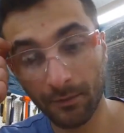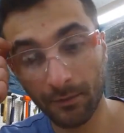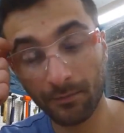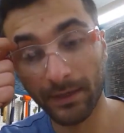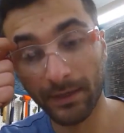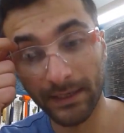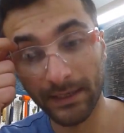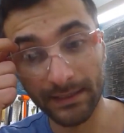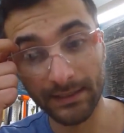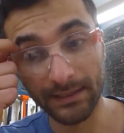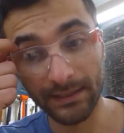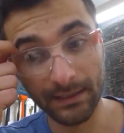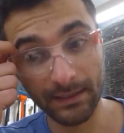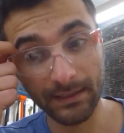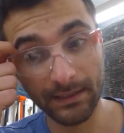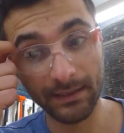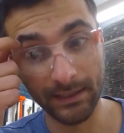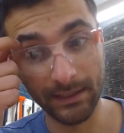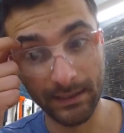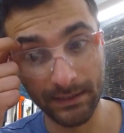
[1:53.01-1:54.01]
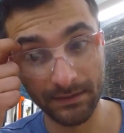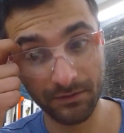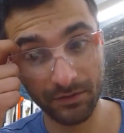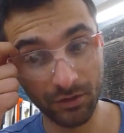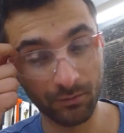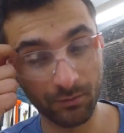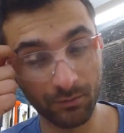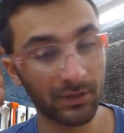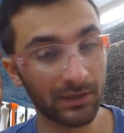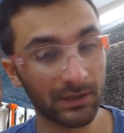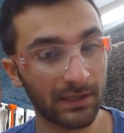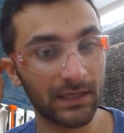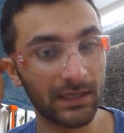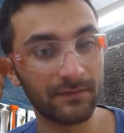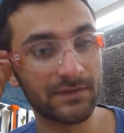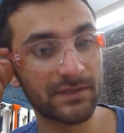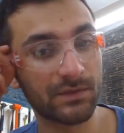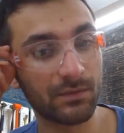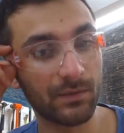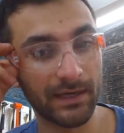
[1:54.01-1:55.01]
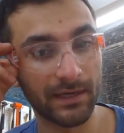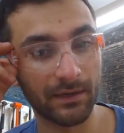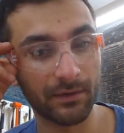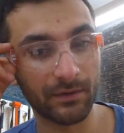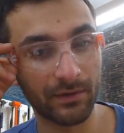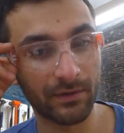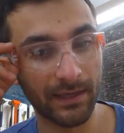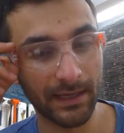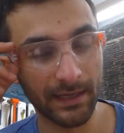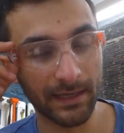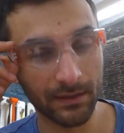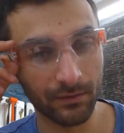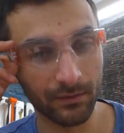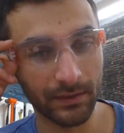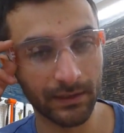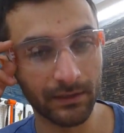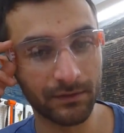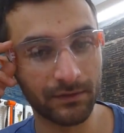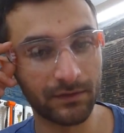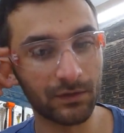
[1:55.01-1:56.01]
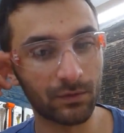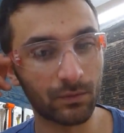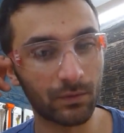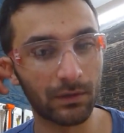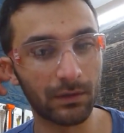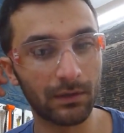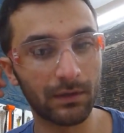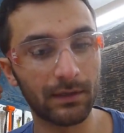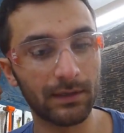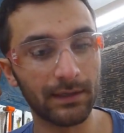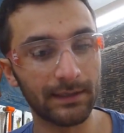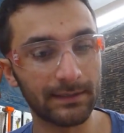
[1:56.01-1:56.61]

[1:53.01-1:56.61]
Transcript: but you put a lot of sweat equity into your work.